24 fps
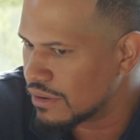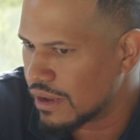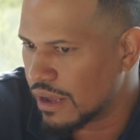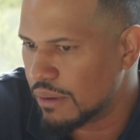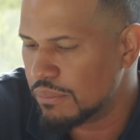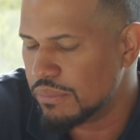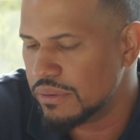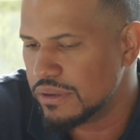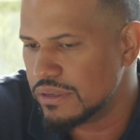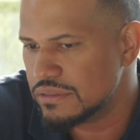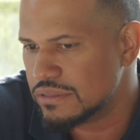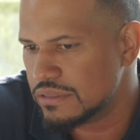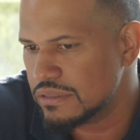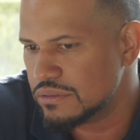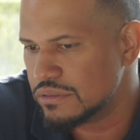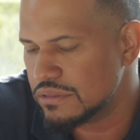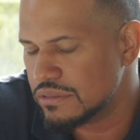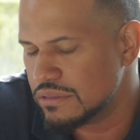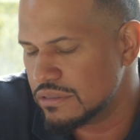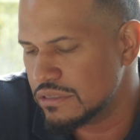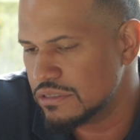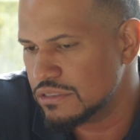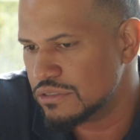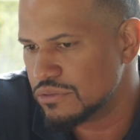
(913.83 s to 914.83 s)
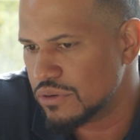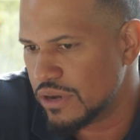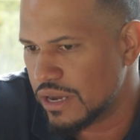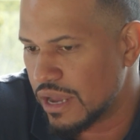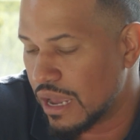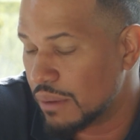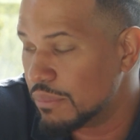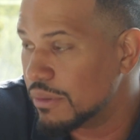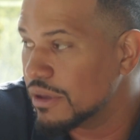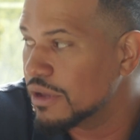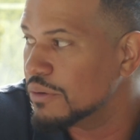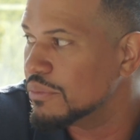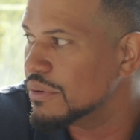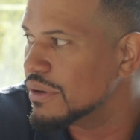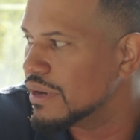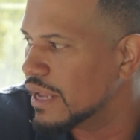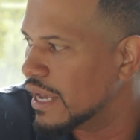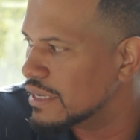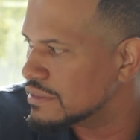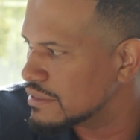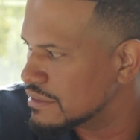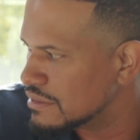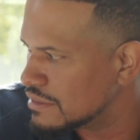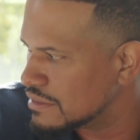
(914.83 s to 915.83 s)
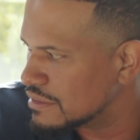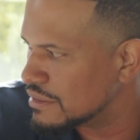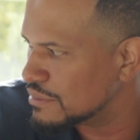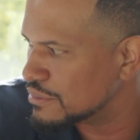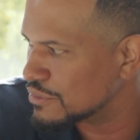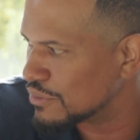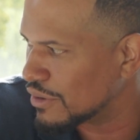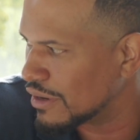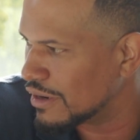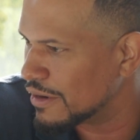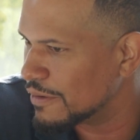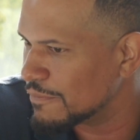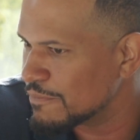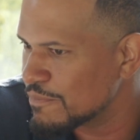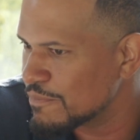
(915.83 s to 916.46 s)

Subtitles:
I've been in relationships, right?